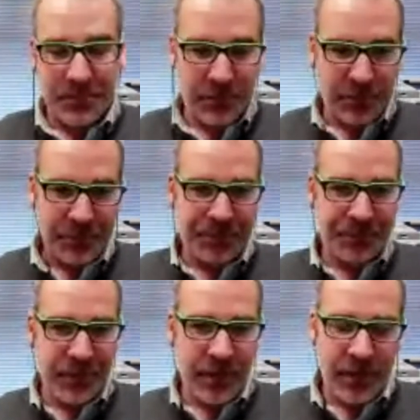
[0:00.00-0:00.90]
So
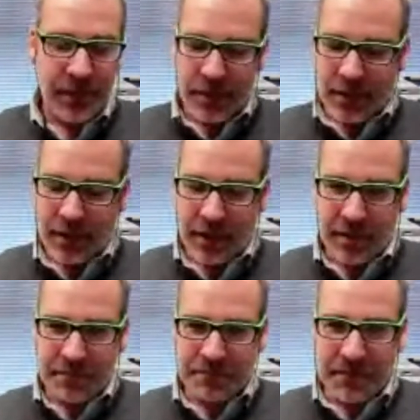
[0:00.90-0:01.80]

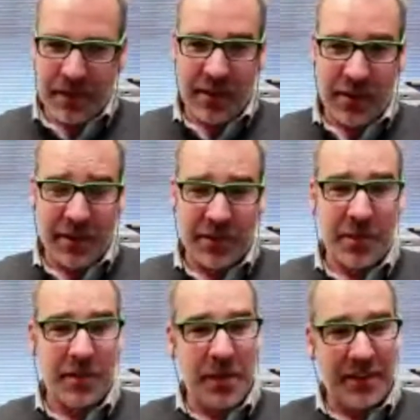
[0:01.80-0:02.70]

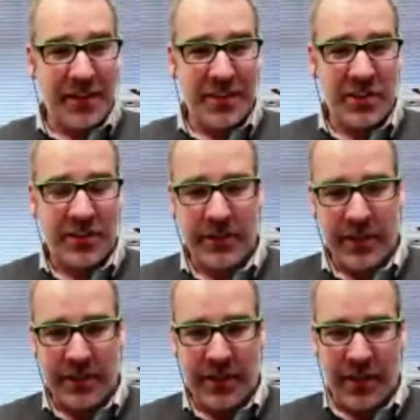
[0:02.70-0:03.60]
basically the gist of it
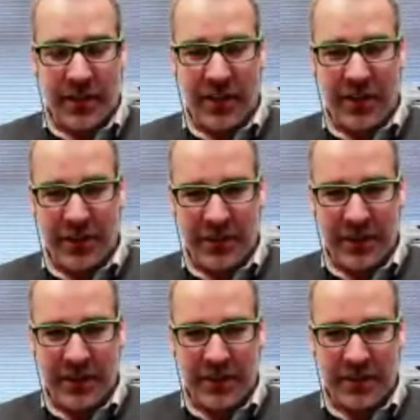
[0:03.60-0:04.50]
is I got out of
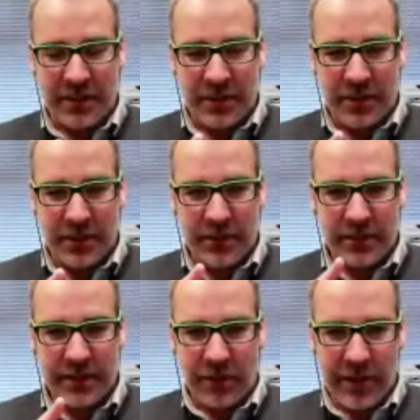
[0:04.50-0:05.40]
it is
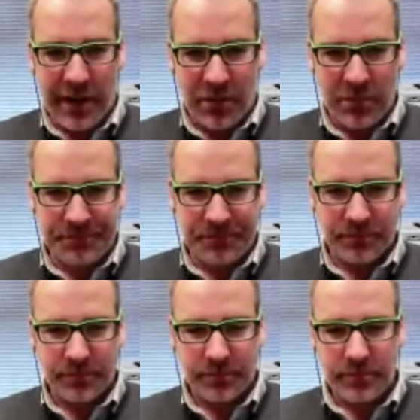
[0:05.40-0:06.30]
sell now,
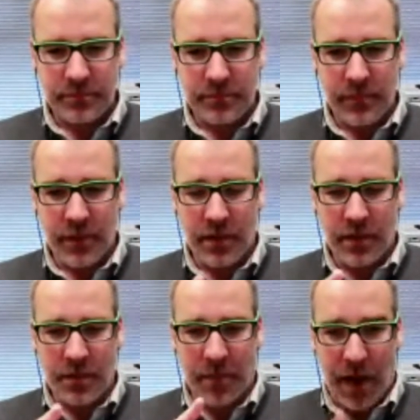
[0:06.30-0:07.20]

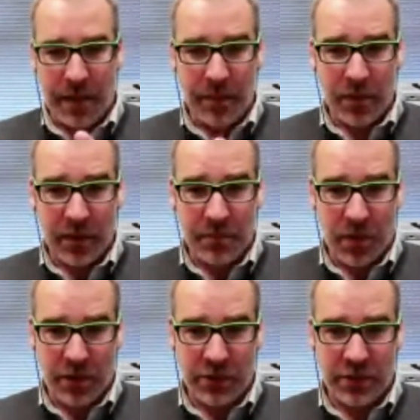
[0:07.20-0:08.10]
buy my book in
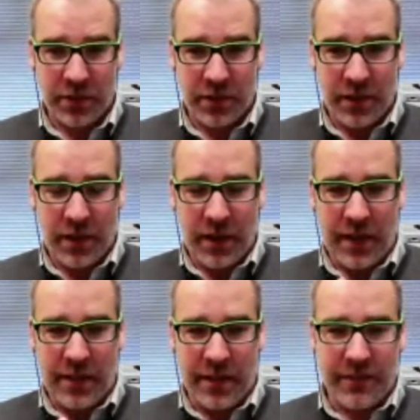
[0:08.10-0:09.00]
March,
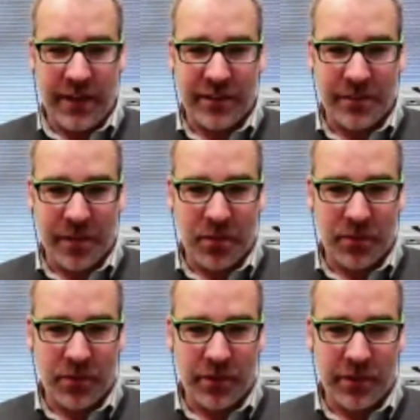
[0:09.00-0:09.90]
and then invest in my
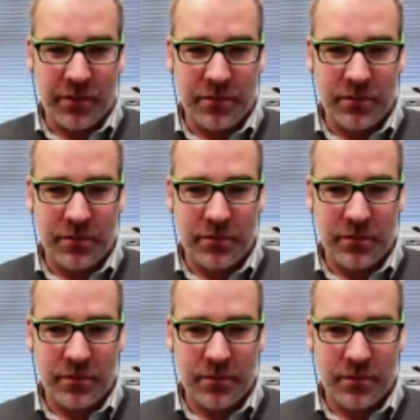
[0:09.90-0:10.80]
portfolio.
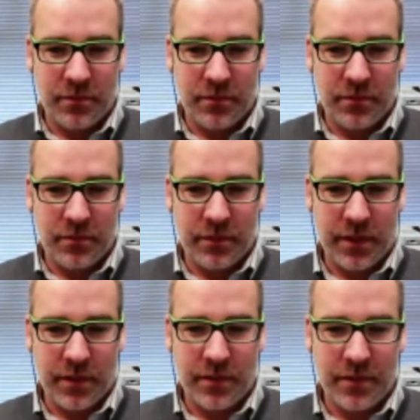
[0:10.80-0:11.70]

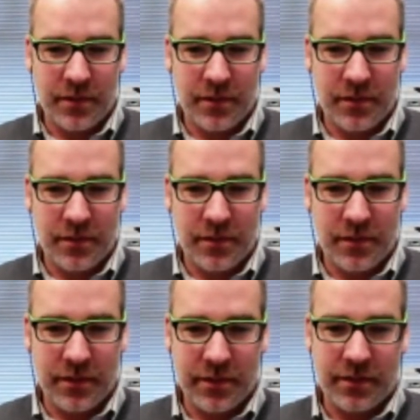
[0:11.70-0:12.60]

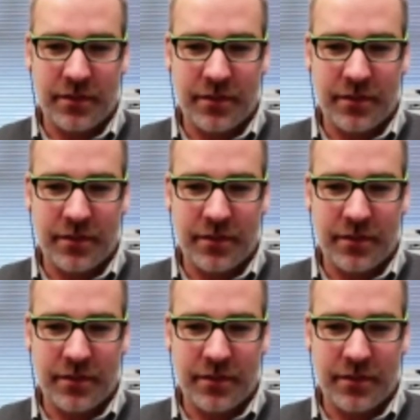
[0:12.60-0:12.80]
That's it.